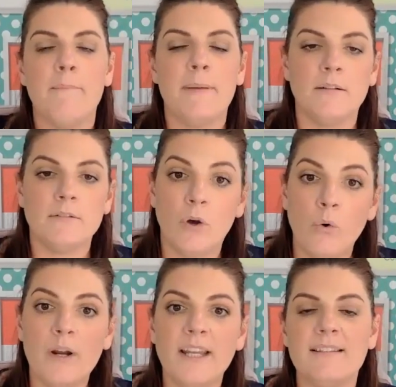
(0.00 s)
build
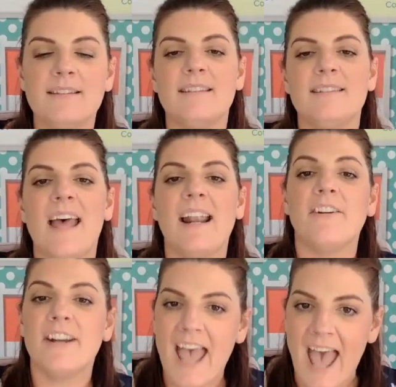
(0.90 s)
audiences that
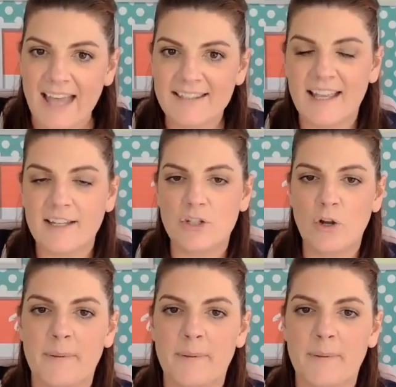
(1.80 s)
are an asset